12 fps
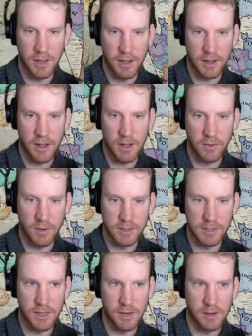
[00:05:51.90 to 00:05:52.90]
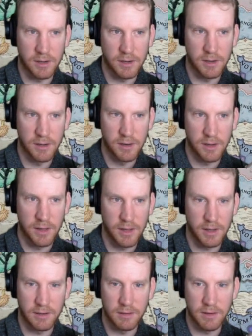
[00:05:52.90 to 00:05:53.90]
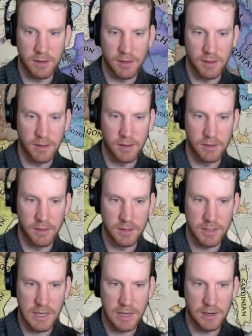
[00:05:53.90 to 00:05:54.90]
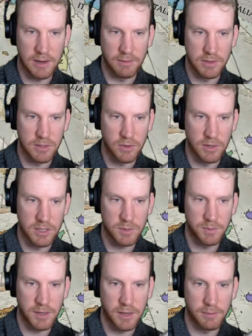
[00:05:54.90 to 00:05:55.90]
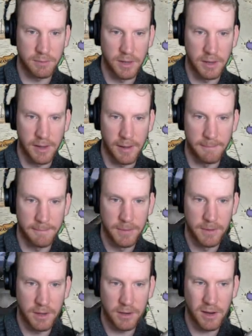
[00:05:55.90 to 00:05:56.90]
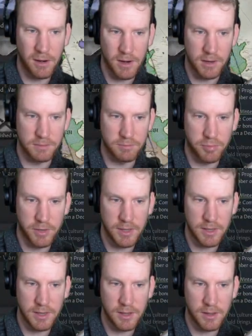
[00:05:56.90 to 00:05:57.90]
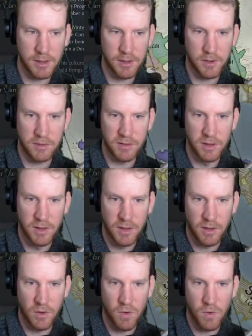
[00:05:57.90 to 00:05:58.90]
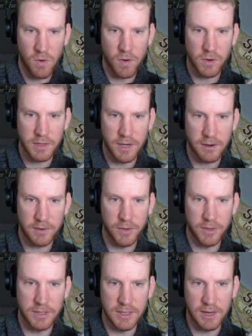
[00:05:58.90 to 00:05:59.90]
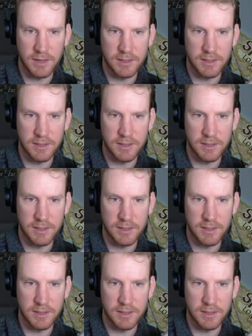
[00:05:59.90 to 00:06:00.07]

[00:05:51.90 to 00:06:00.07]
conquest there, and the Scandinavians already split. But yeah, Hungarian, pretty core territory staying the